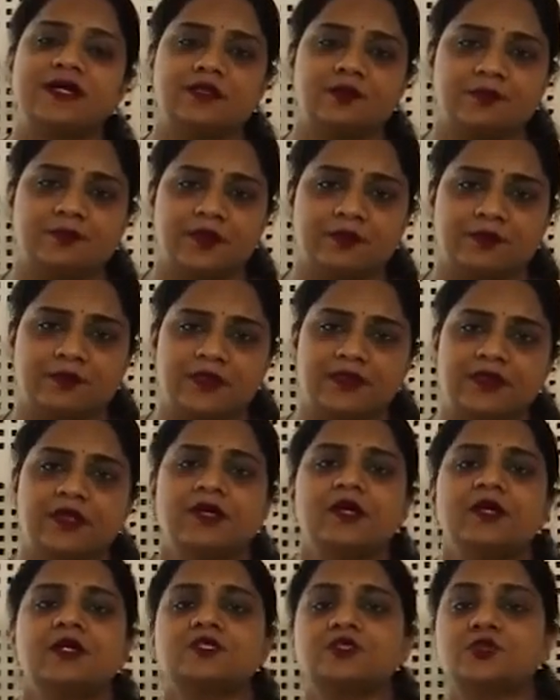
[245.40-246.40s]
the people.
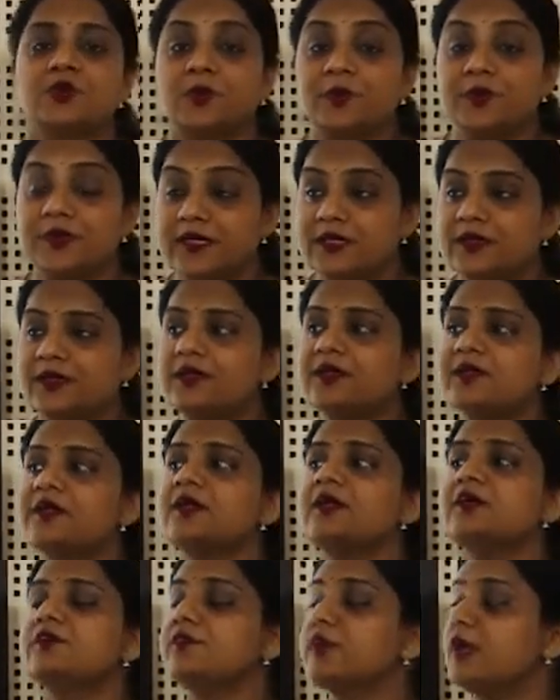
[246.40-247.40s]
So here
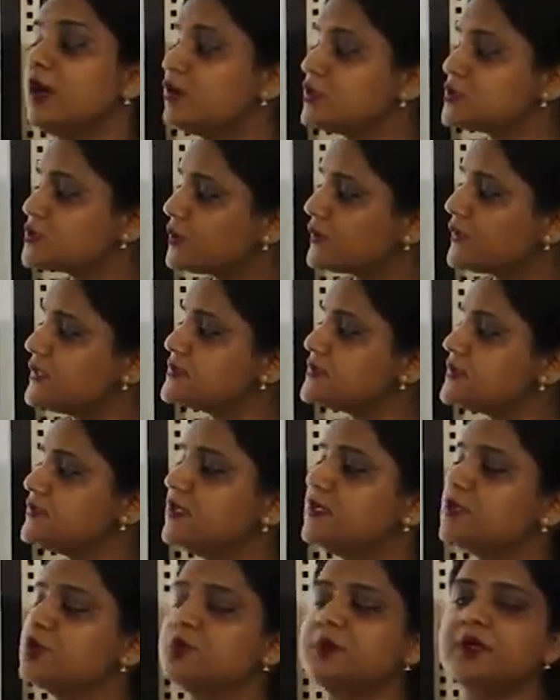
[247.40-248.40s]
we also
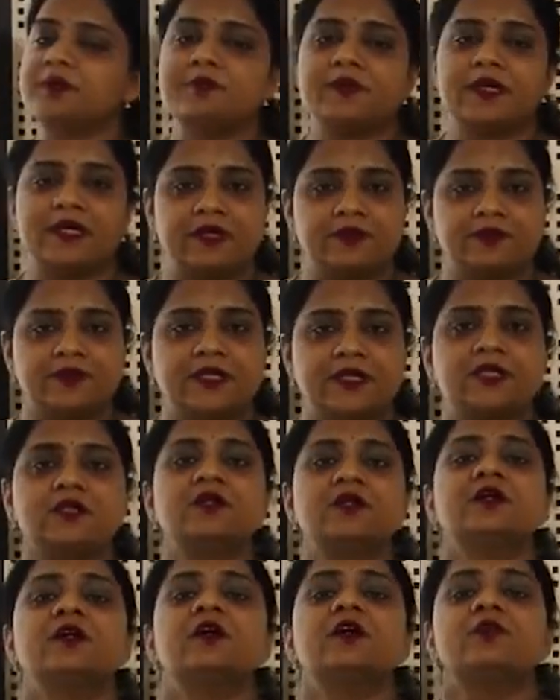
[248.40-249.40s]
considered human behavior
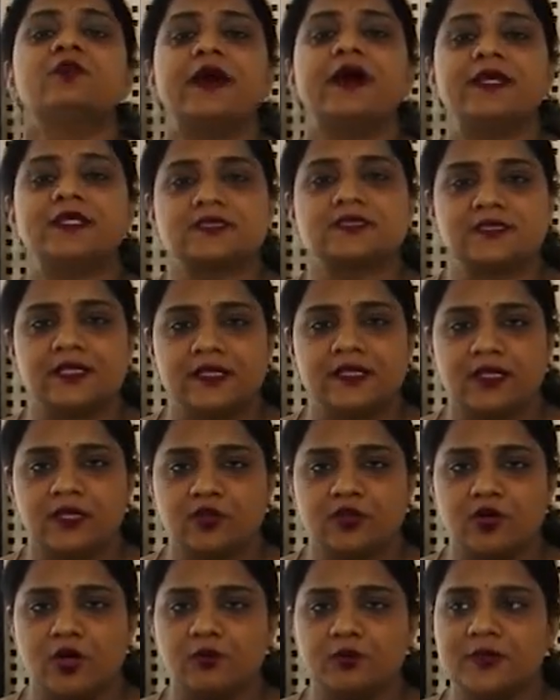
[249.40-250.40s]
while studying
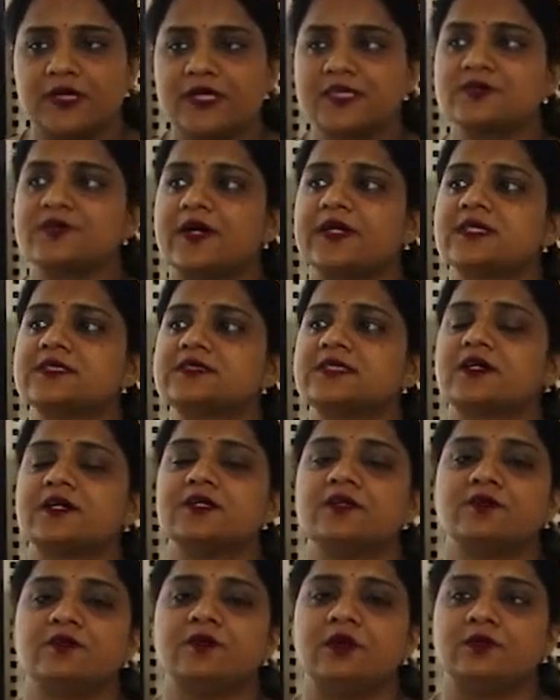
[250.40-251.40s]
economics. What is the
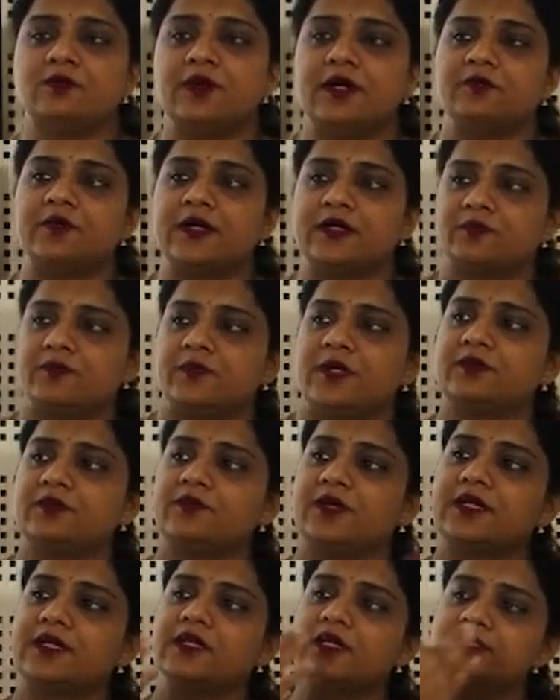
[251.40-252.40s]

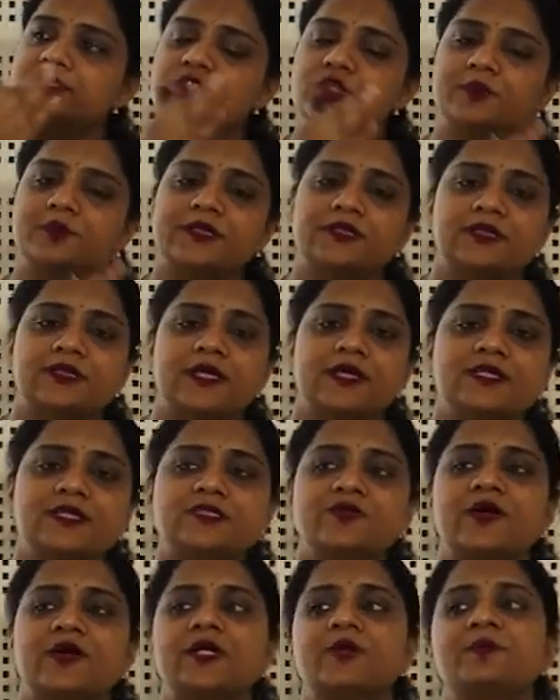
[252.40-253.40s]
what a consumer
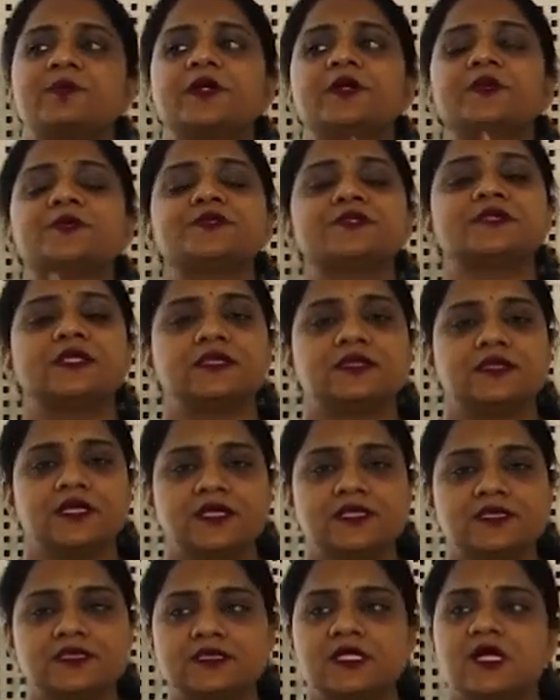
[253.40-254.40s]
thinks, what a producer
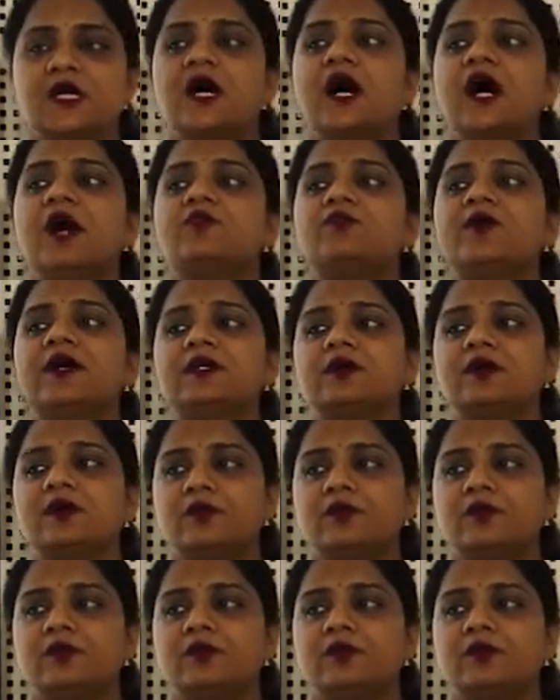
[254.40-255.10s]
thinks, what